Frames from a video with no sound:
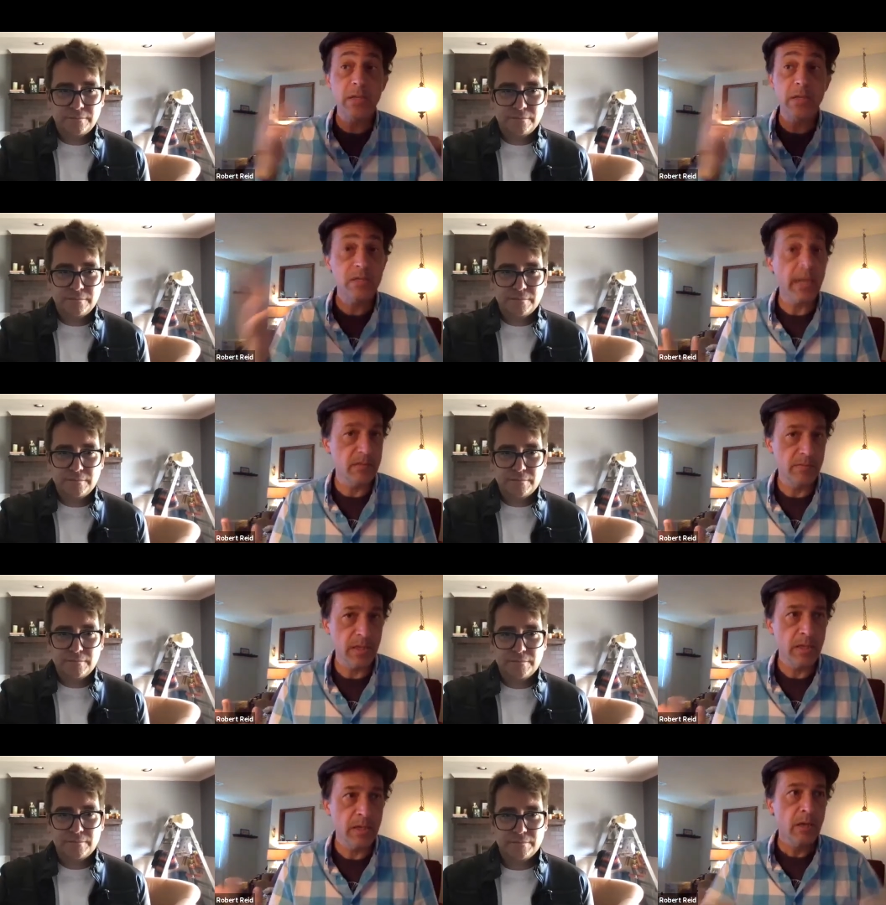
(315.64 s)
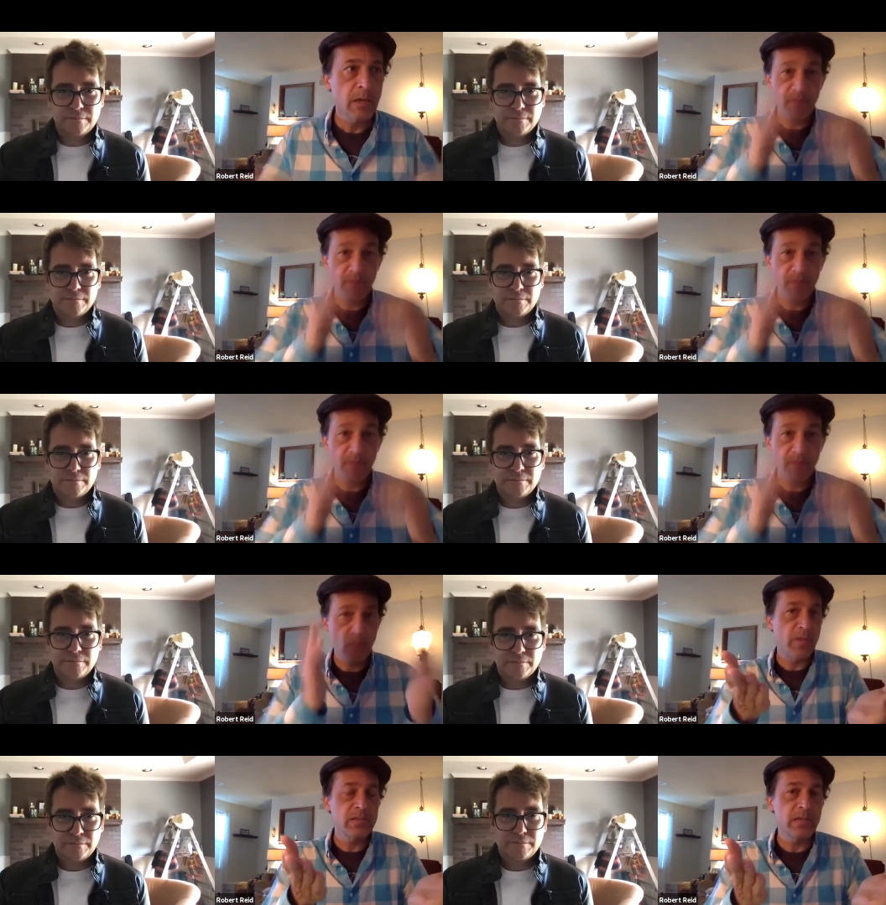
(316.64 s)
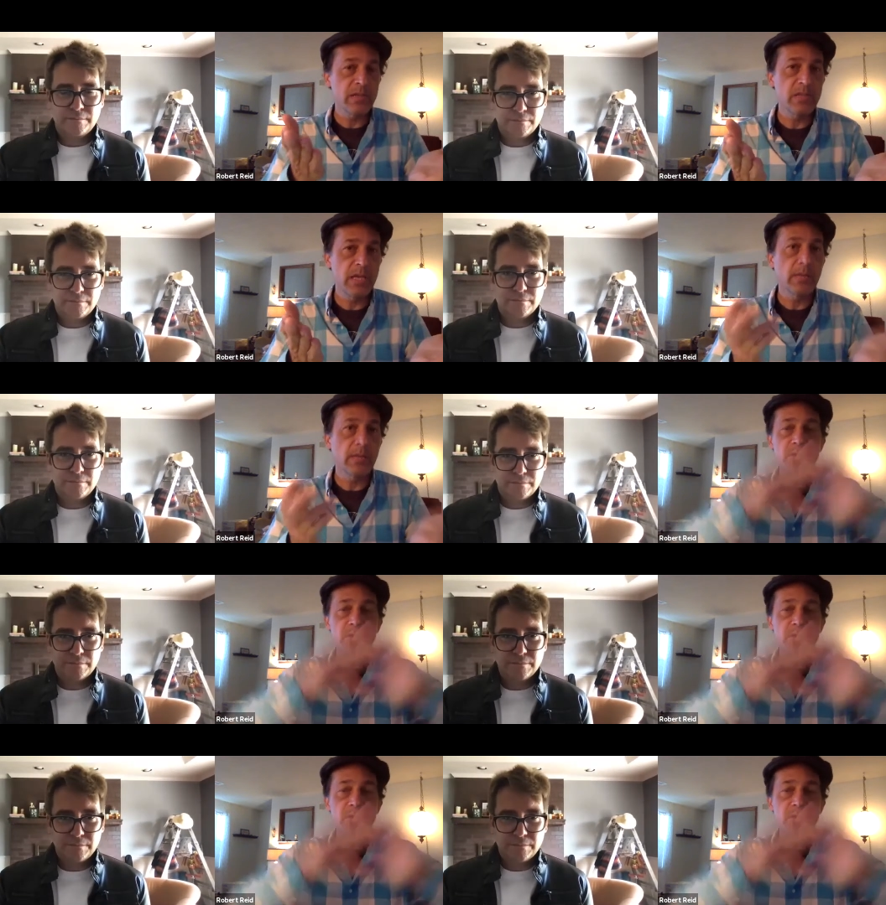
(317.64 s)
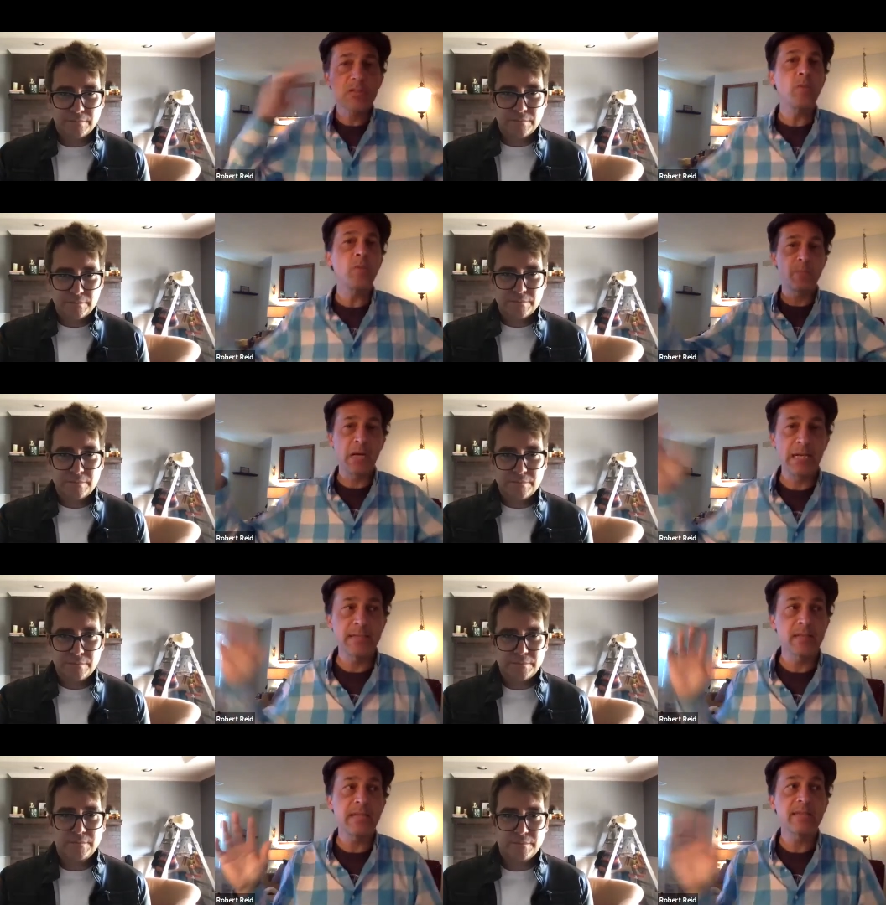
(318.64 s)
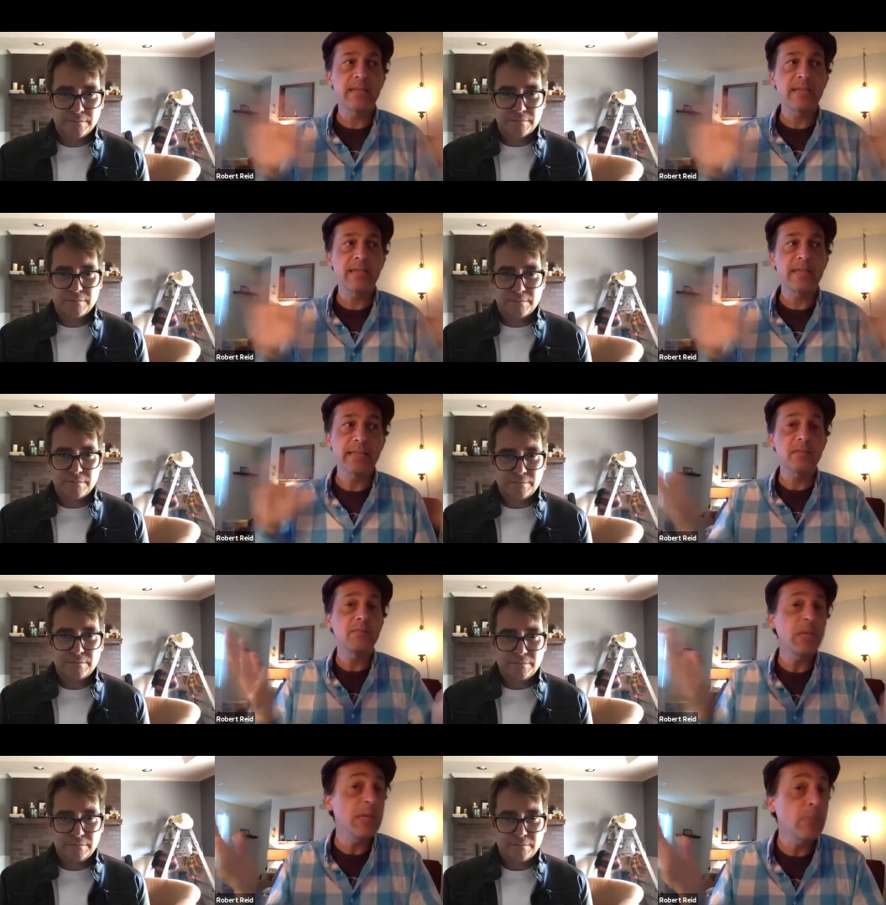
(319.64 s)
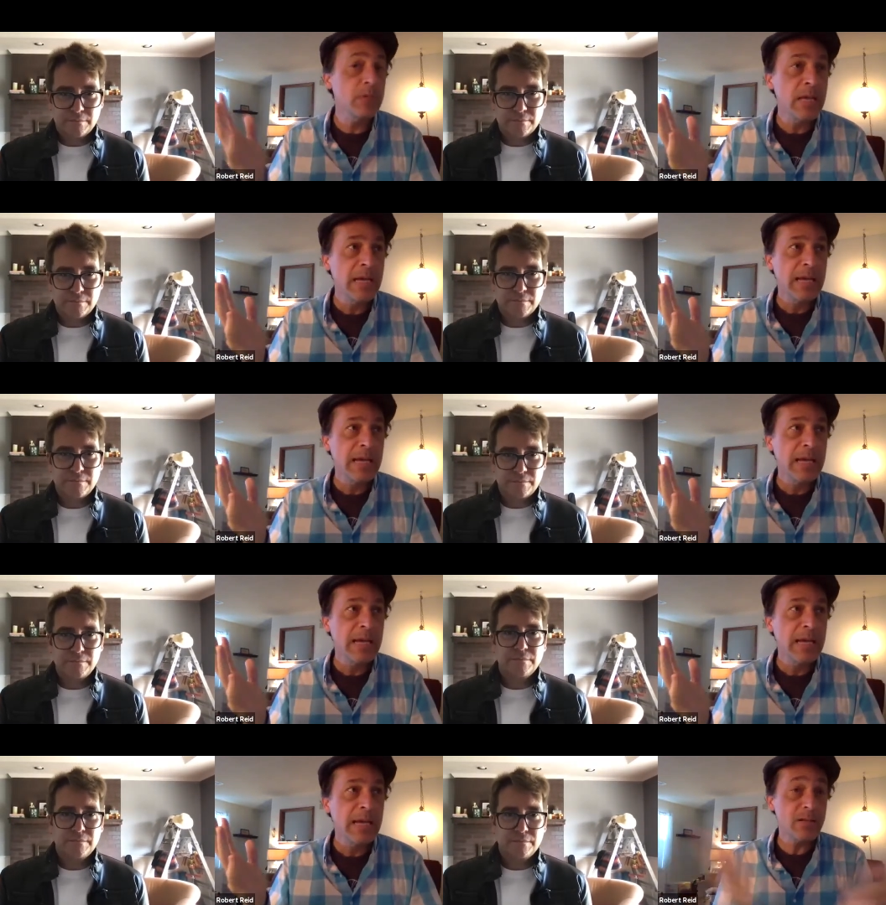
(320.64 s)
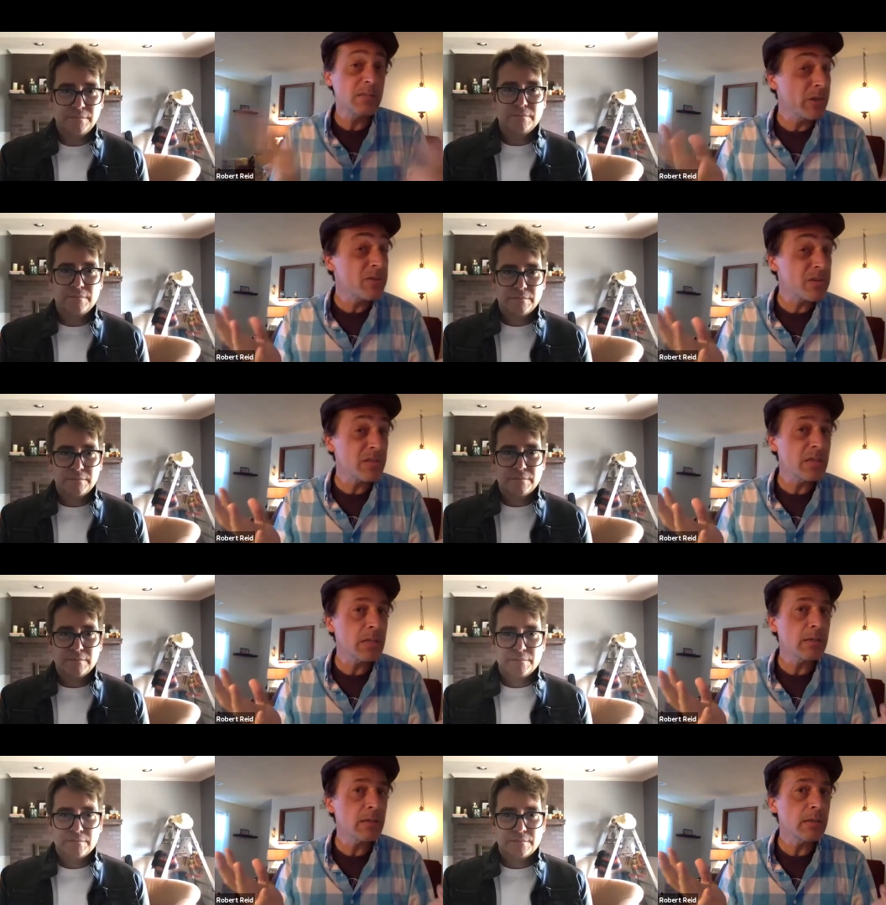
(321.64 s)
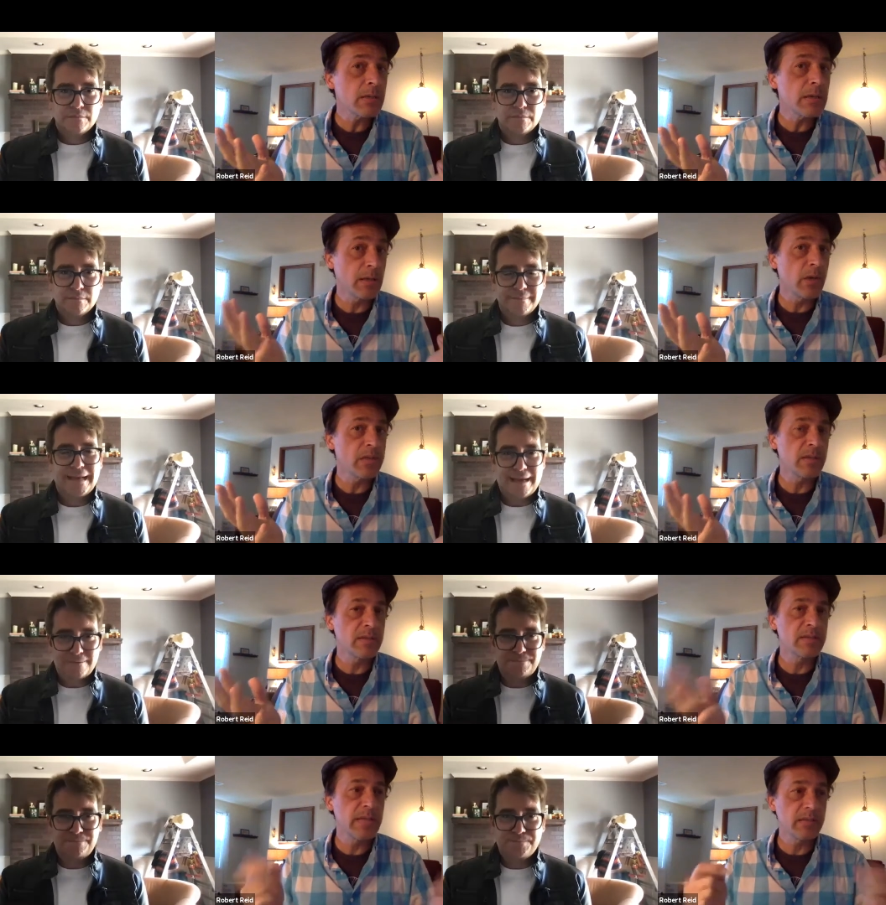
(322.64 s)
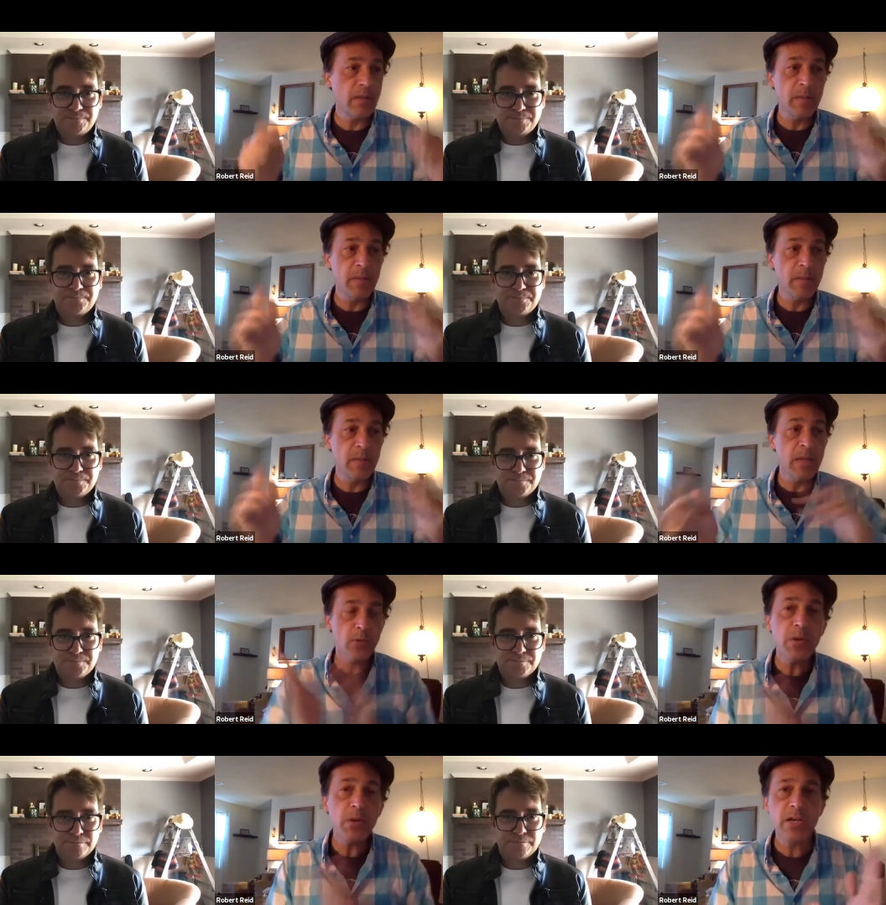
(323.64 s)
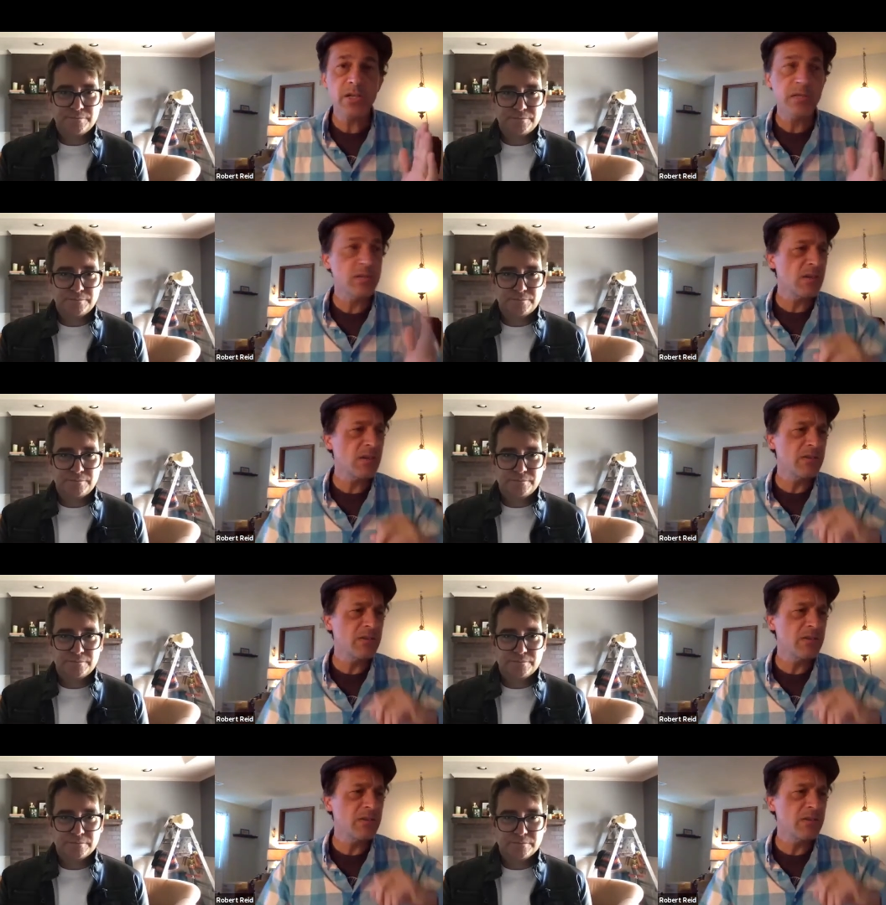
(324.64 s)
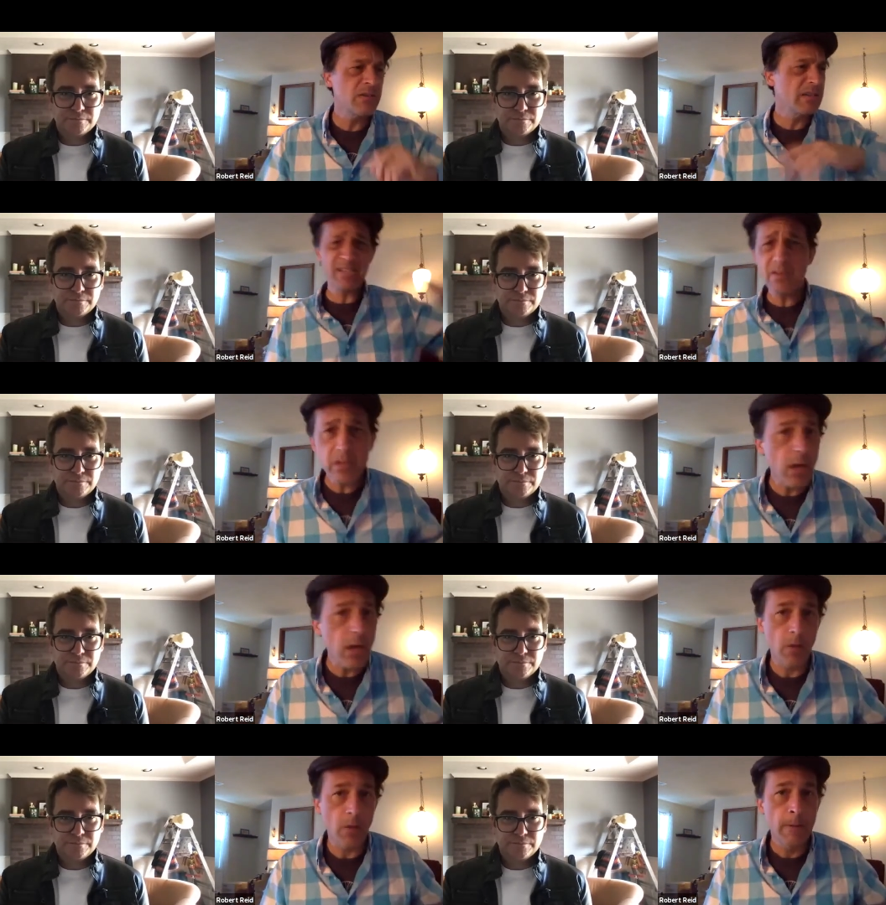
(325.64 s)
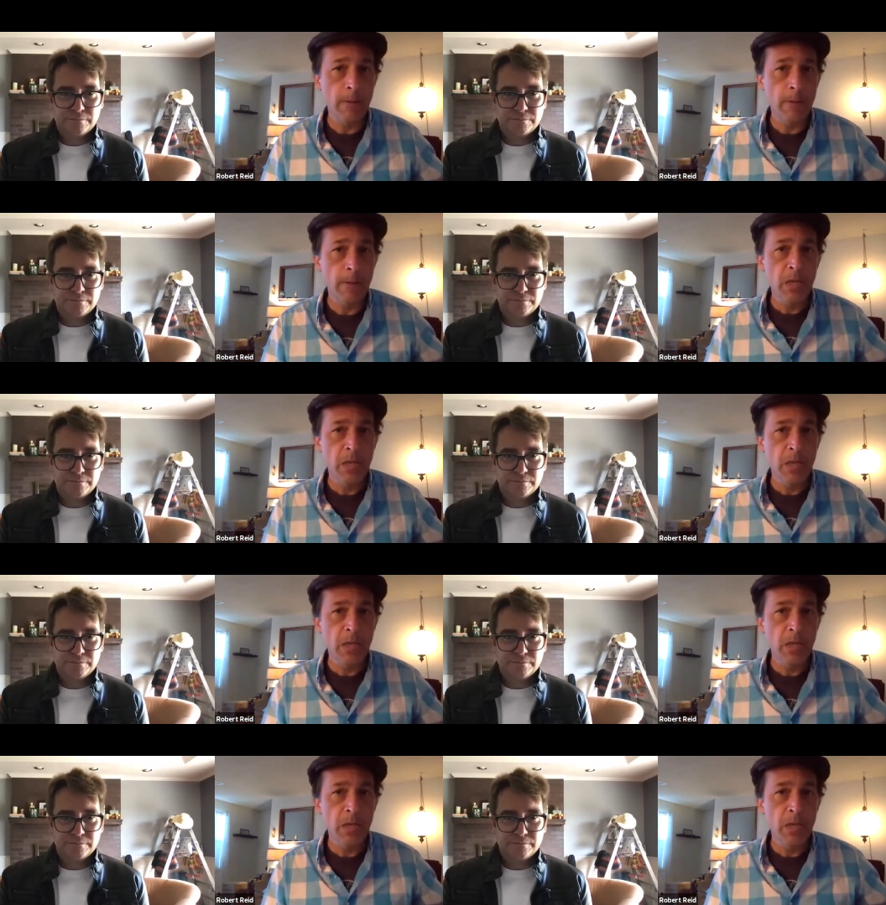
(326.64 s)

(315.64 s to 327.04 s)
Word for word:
Speaker 1: so exotic to me for the things that you're saying. There's so much behind the scenes that that to me was actually more interesting in a lot of ways than the set. I mean, pre-production starts you know, years ago.